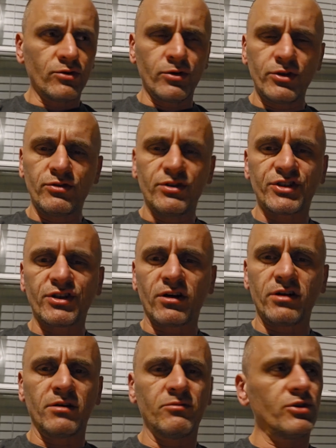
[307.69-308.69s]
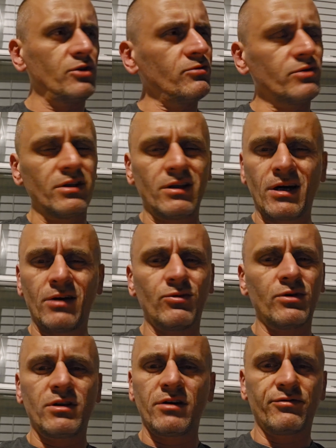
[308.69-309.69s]
only to discard them when you would not
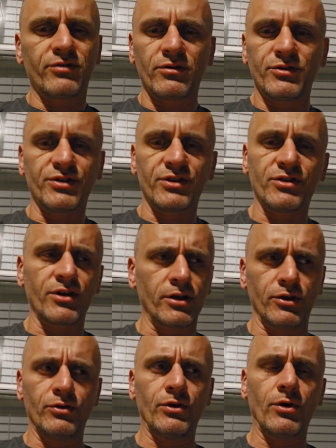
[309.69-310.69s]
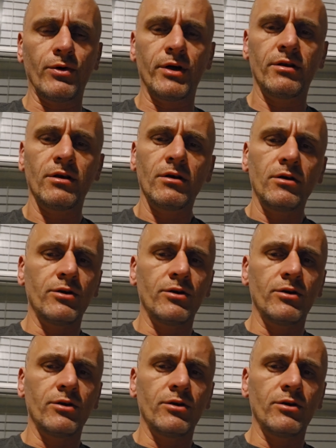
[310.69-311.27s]
want that for your sister, and you know it.